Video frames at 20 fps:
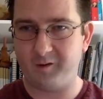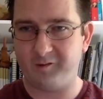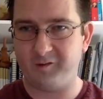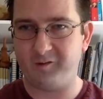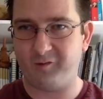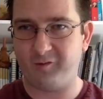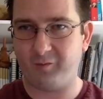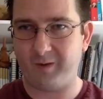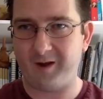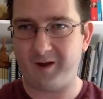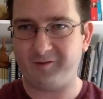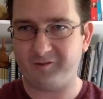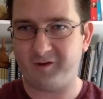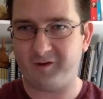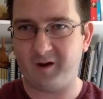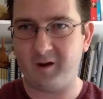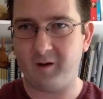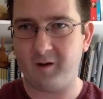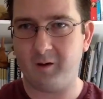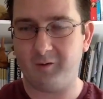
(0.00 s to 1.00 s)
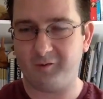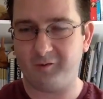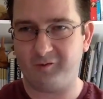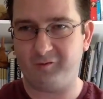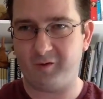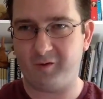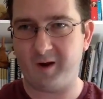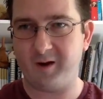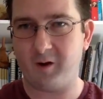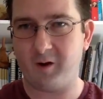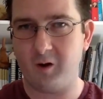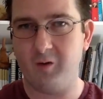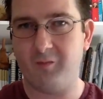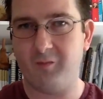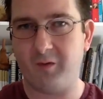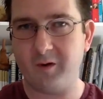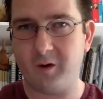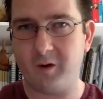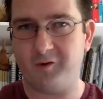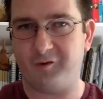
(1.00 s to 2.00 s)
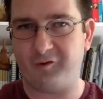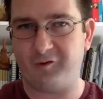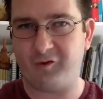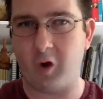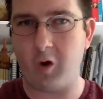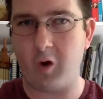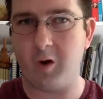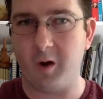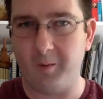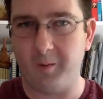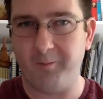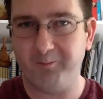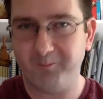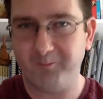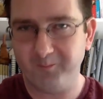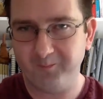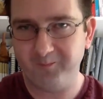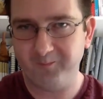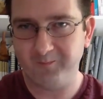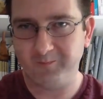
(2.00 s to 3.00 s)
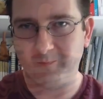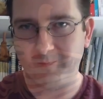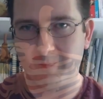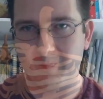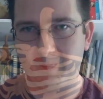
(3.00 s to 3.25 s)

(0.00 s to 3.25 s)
this is resting straight over your sternum.